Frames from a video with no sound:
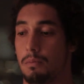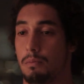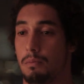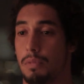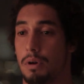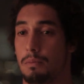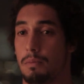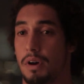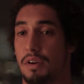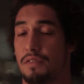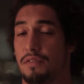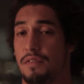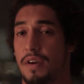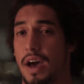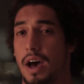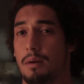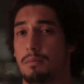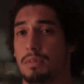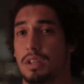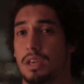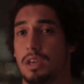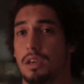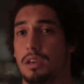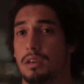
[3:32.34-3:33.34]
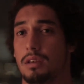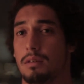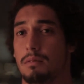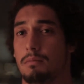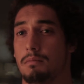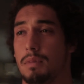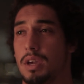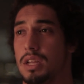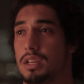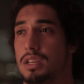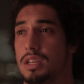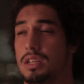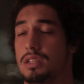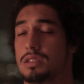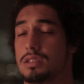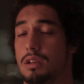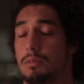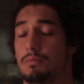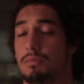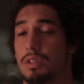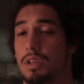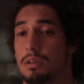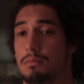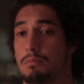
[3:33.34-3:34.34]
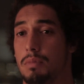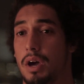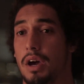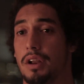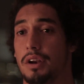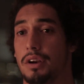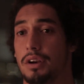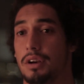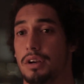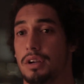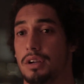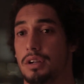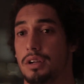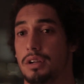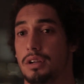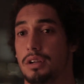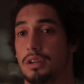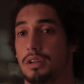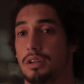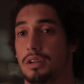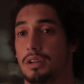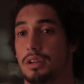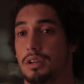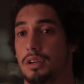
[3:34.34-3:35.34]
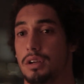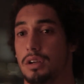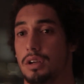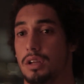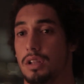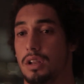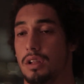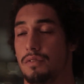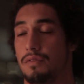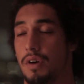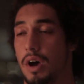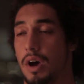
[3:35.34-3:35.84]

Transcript: But my family may need something better. And if